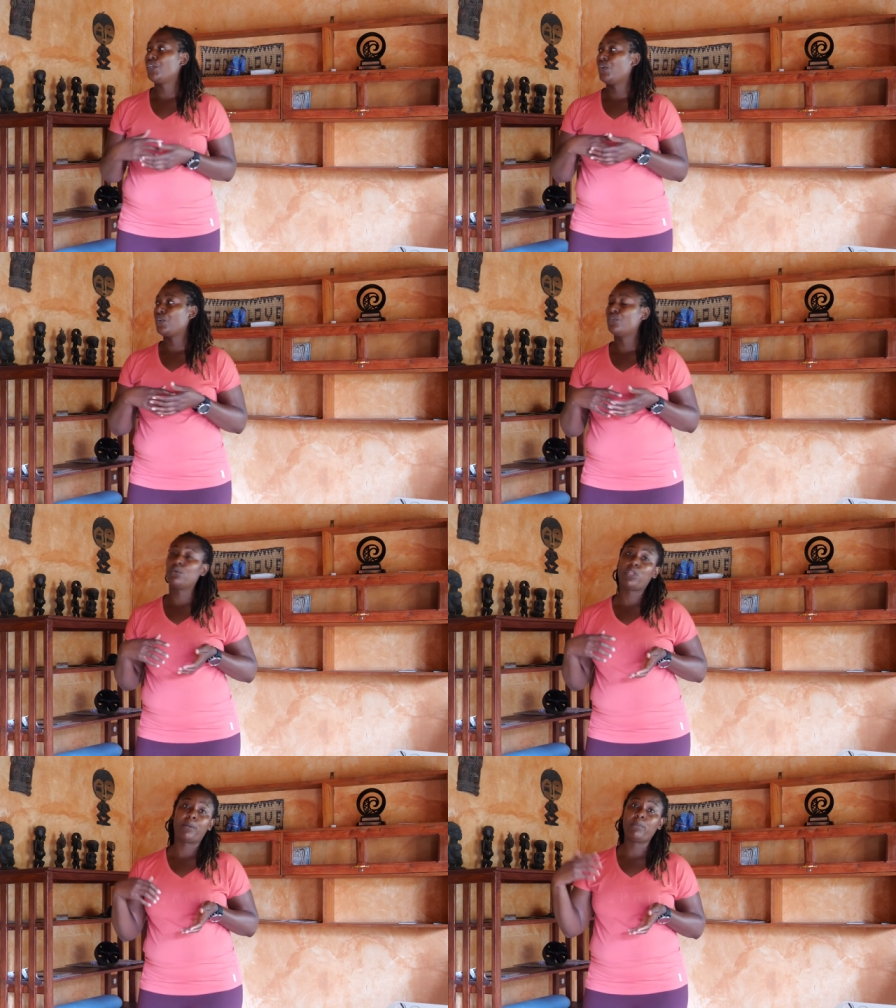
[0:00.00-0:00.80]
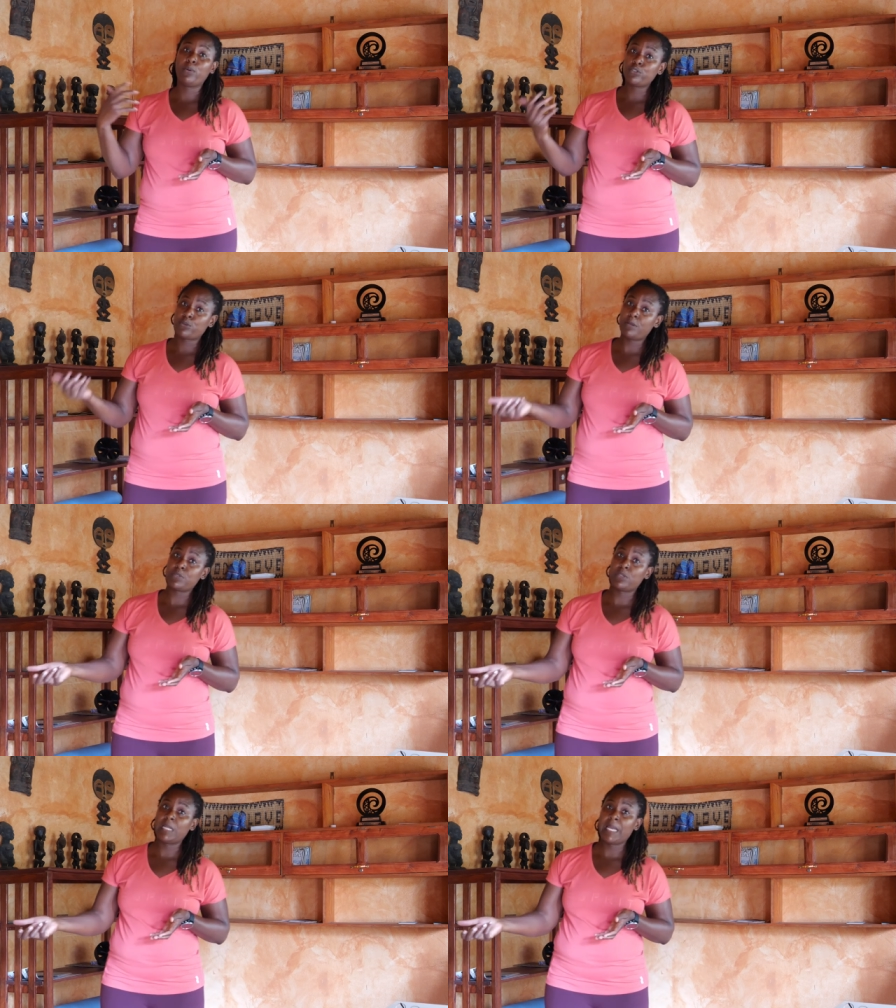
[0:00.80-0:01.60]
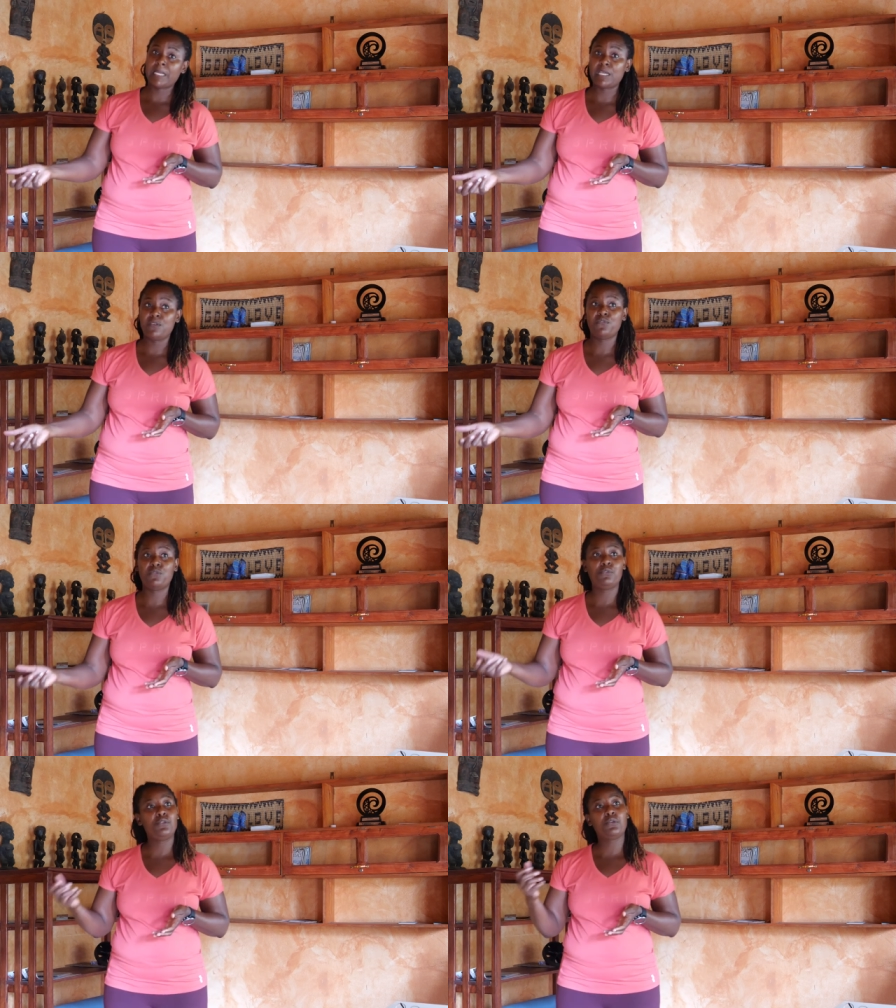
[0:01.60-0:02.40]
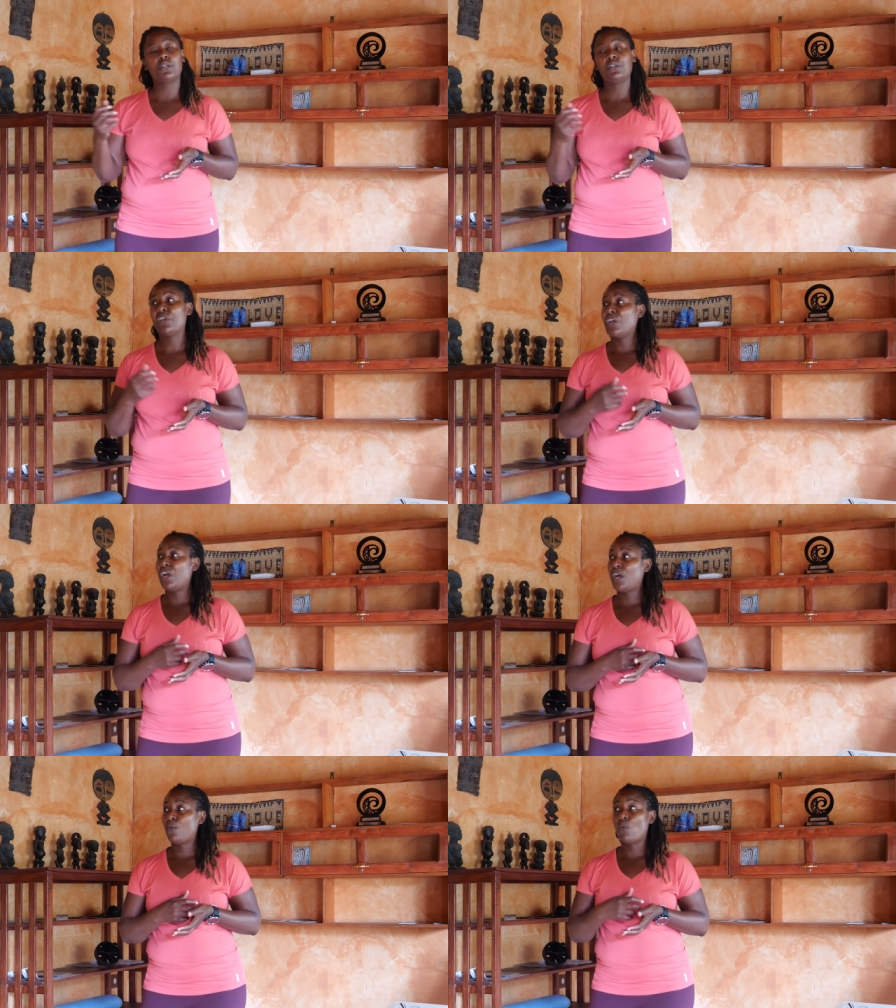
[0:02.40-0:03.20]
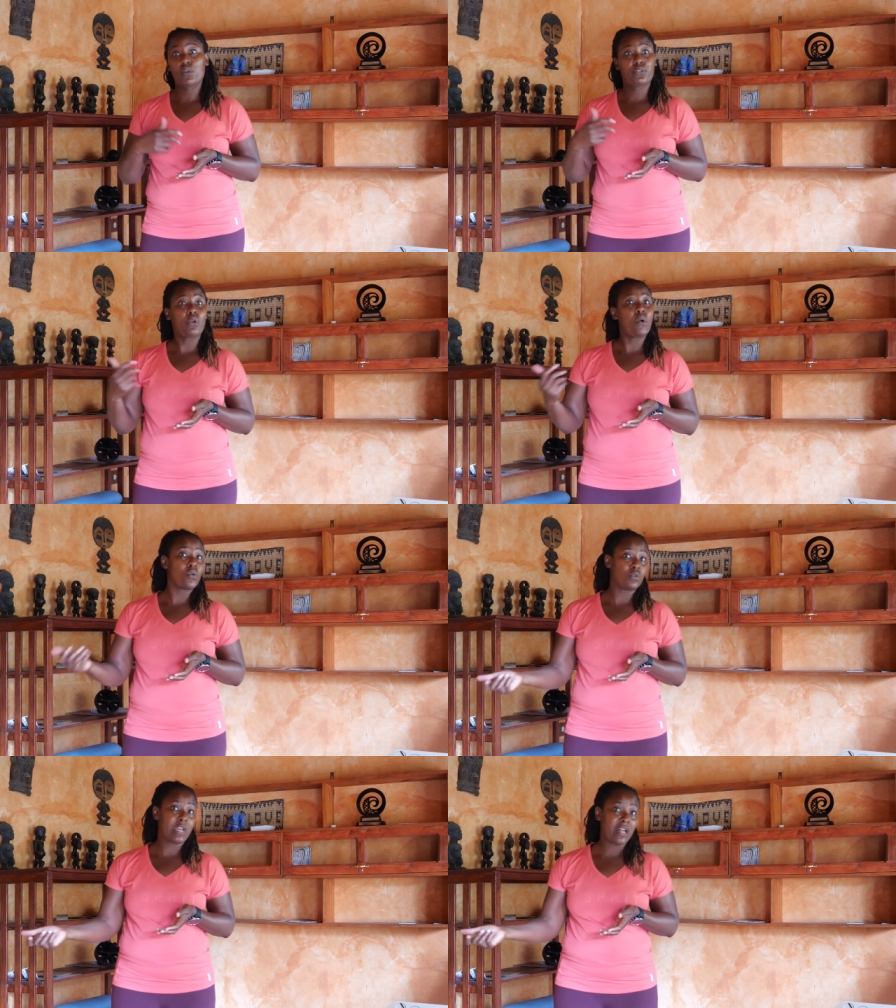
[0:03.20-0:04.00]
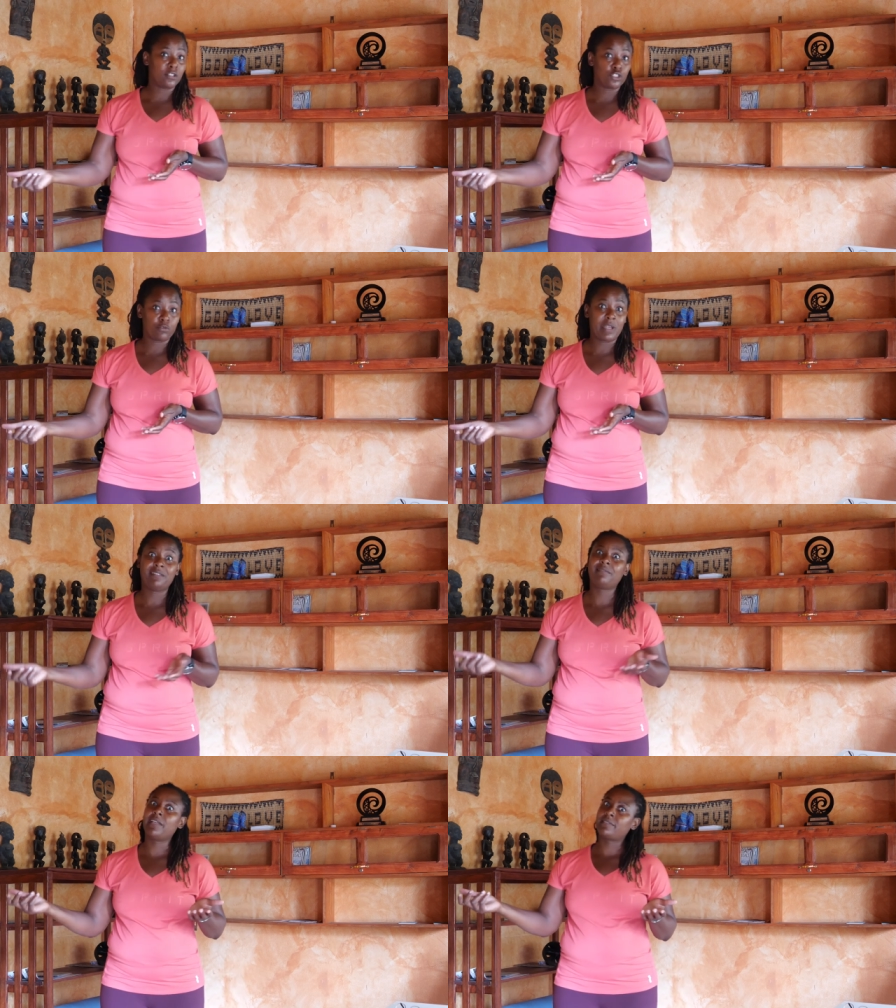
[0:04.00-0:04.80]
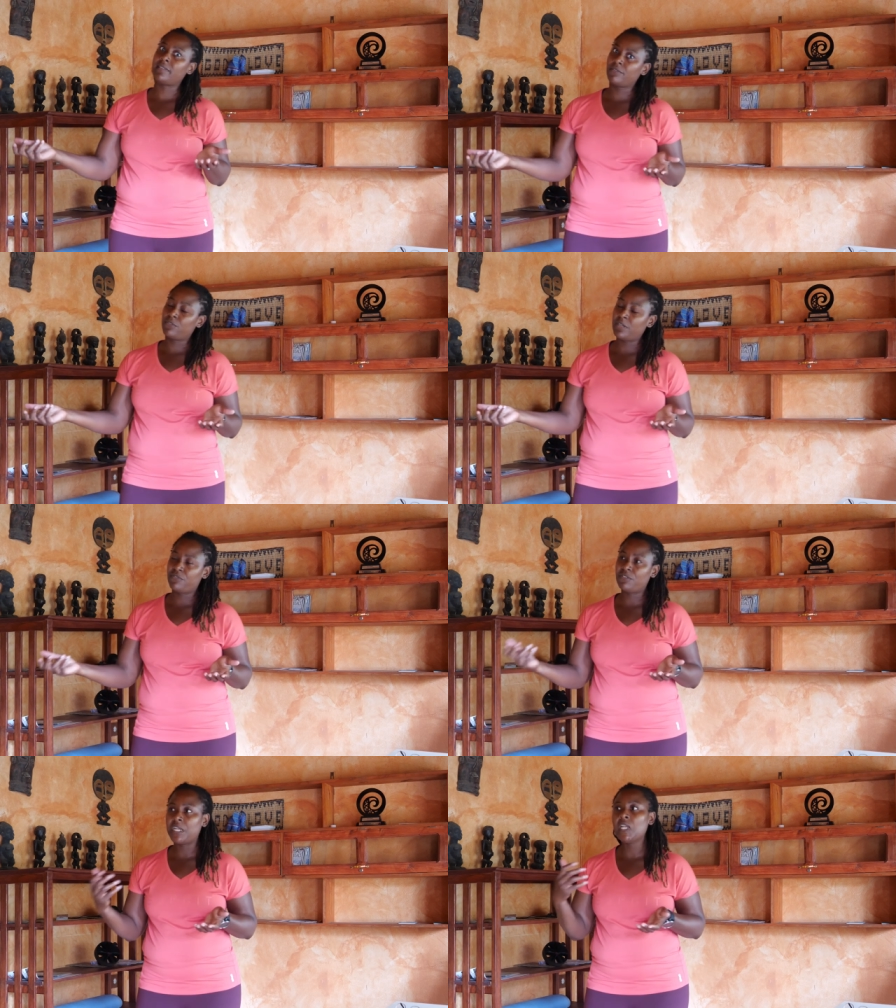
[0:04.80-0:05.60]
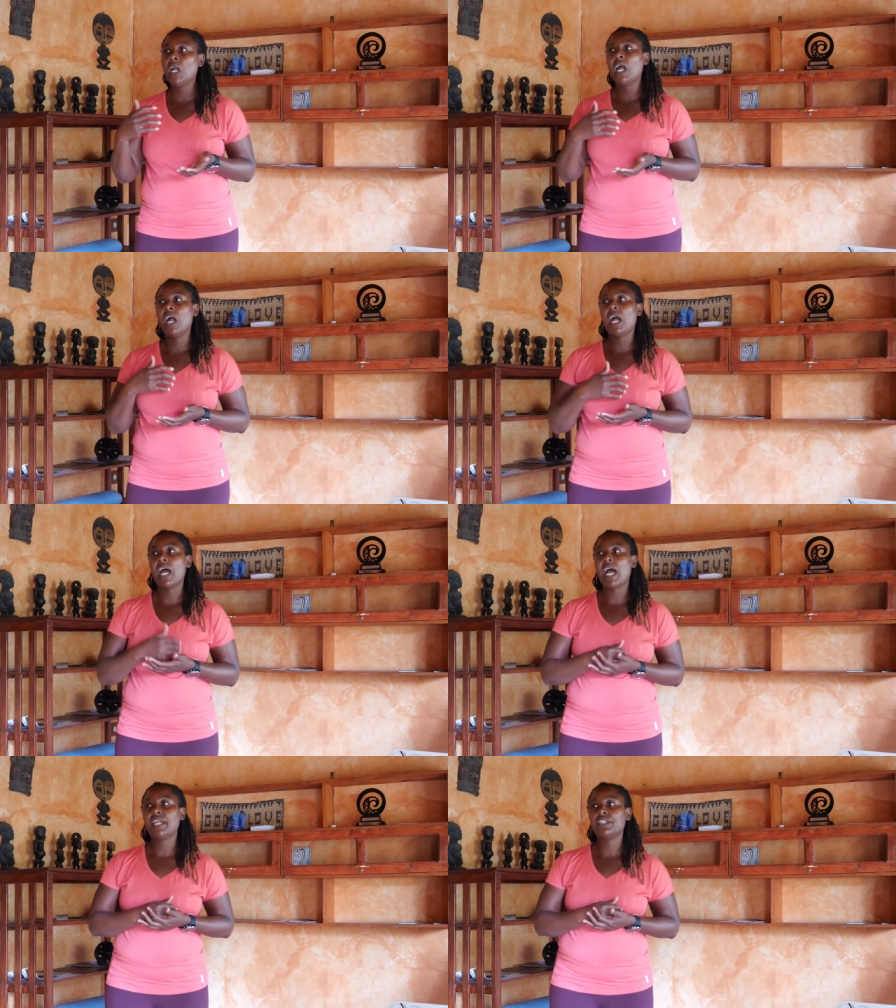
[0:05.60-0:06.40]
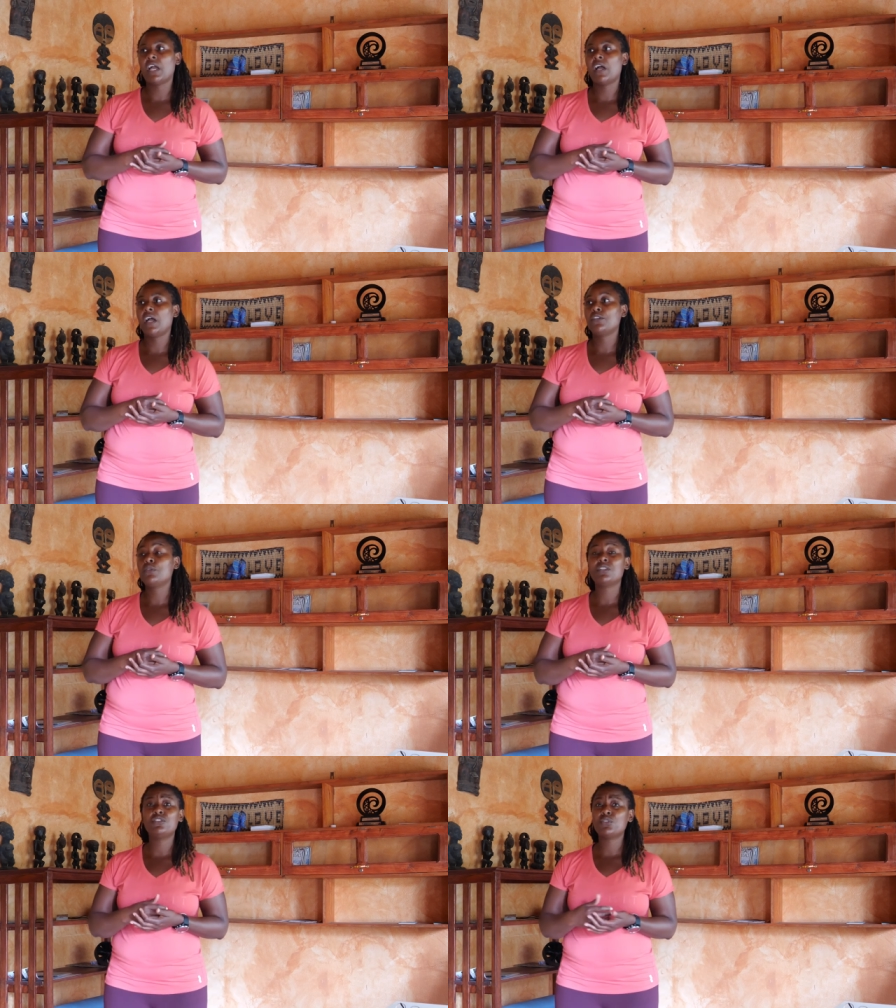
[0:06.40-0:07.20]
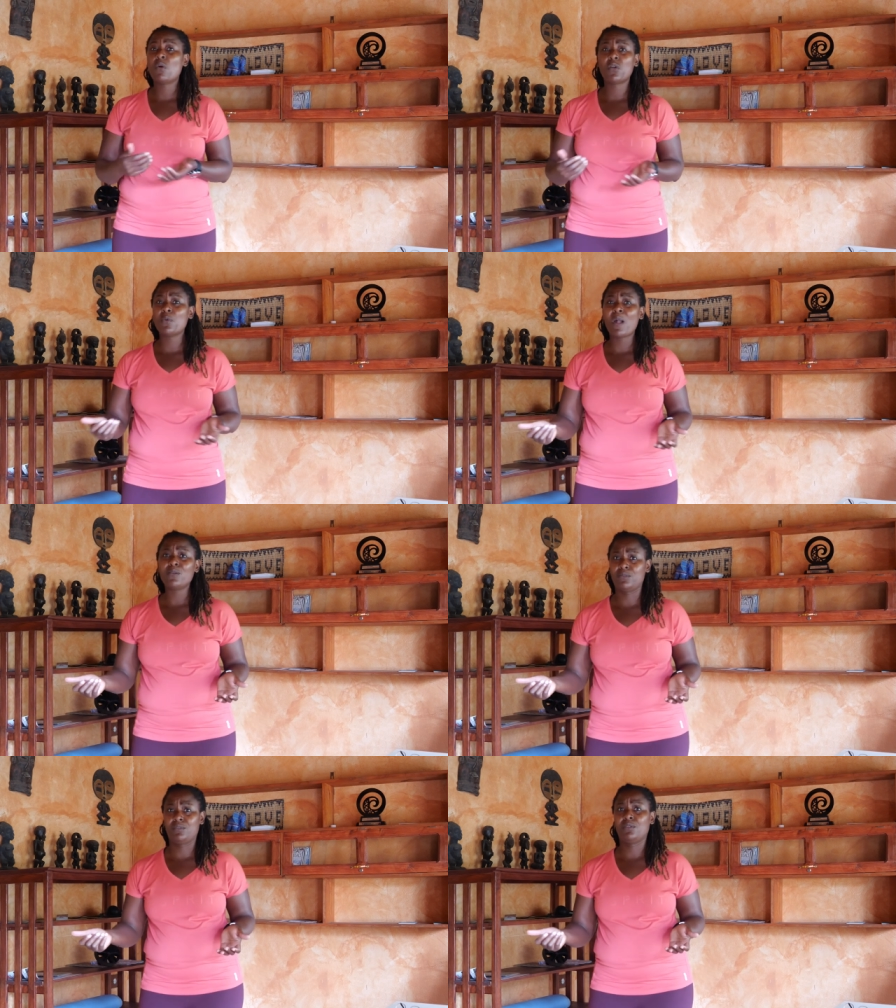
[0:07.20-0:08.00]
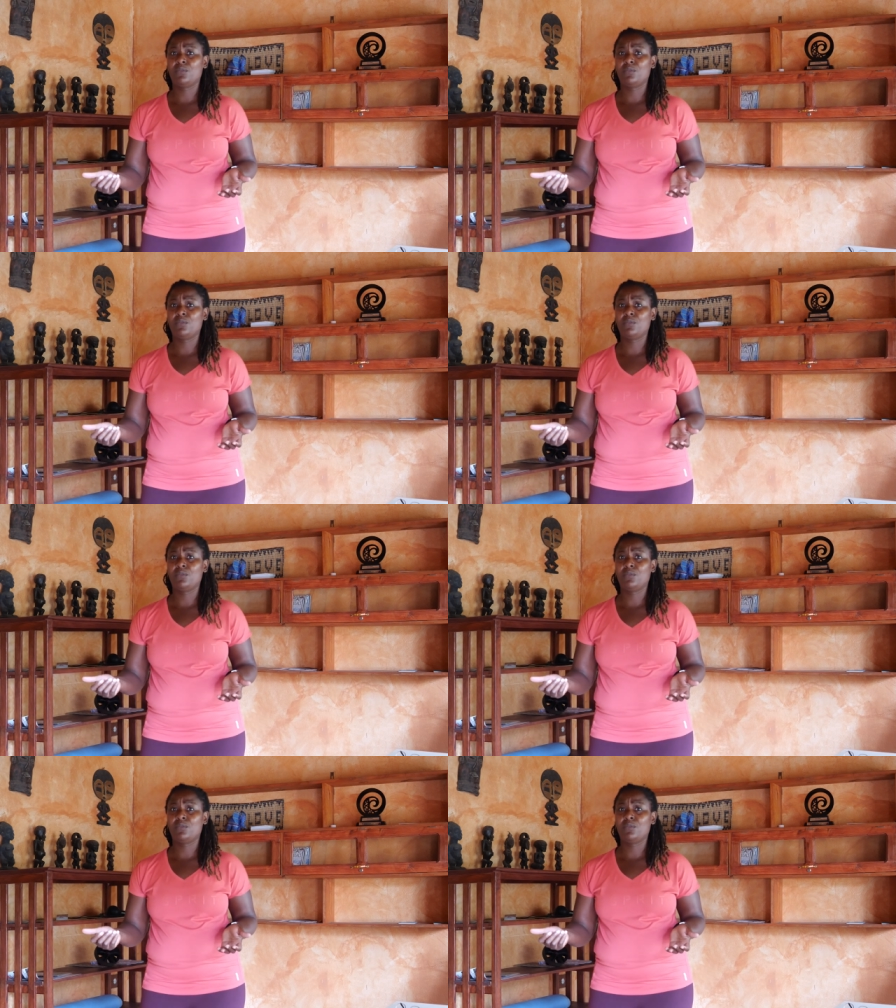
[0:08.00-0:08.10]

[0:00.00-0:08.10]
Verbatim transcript: You can do a lot of boat trips on Lake Kivu, you can uh, walk the Congo Nile Trail, and that's thankfully free. And uh, you can just walk around